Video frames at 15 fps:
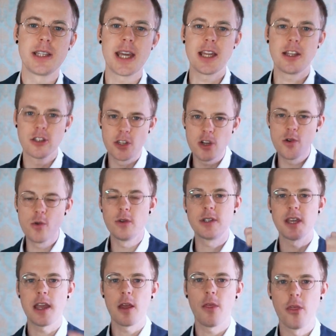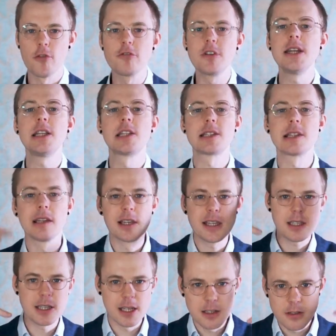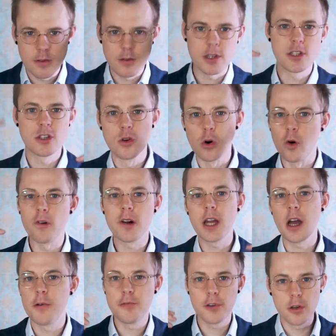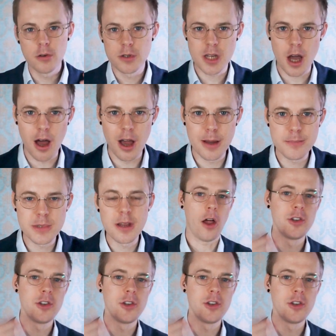Day two, day three, just listening to the story a few times.